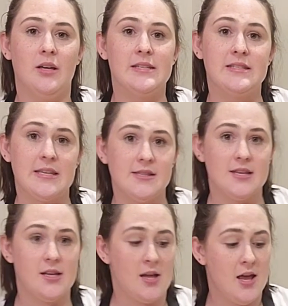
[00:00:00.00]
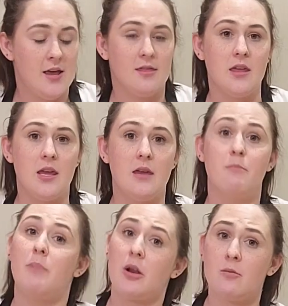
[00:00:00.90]
season
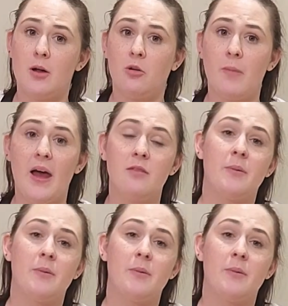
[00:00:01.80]
the buttermilk bath,